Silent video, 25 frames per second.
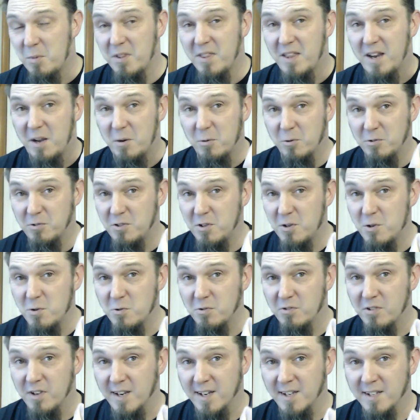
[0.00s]
that I was
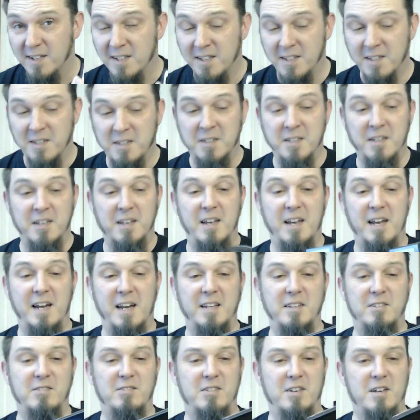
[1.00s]
using,
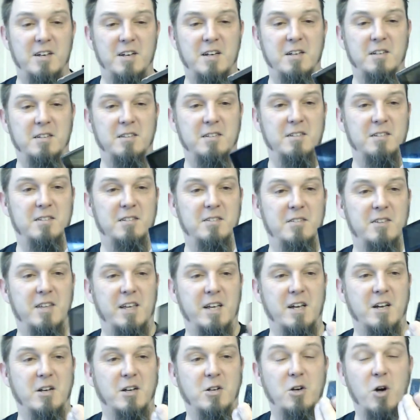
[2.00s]
and it's
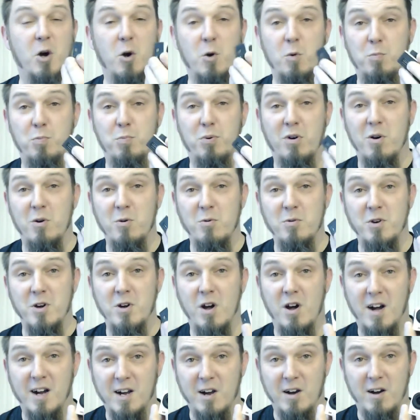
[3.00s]
like a GoPro
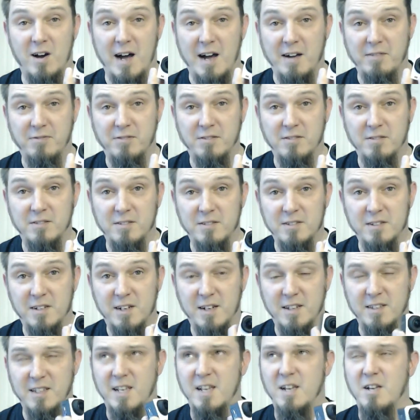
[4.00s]
knockoff.
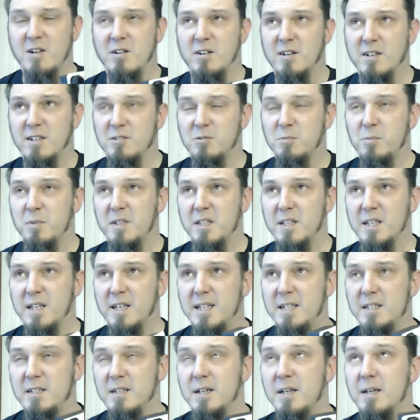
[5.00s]
I think it cost me
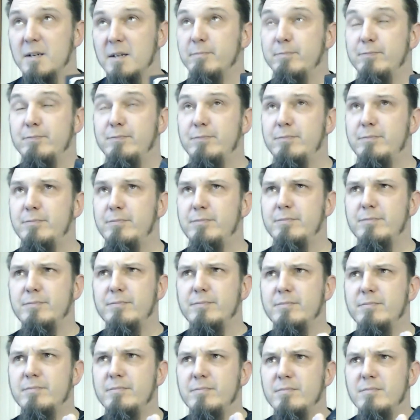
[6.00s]
like
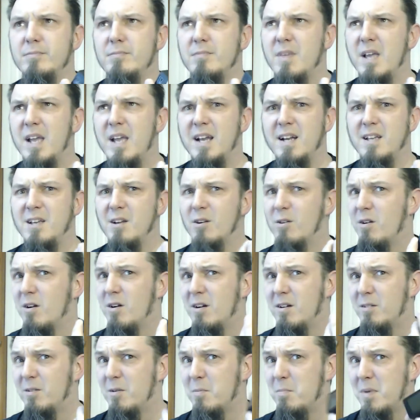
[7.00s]
80 or
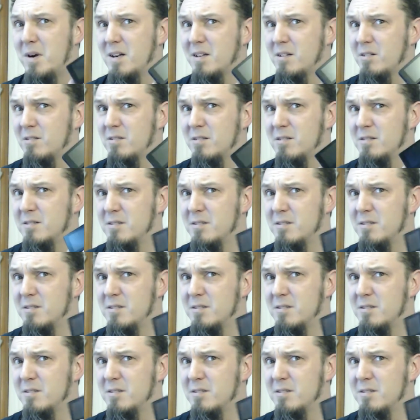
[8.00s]
100 bucks.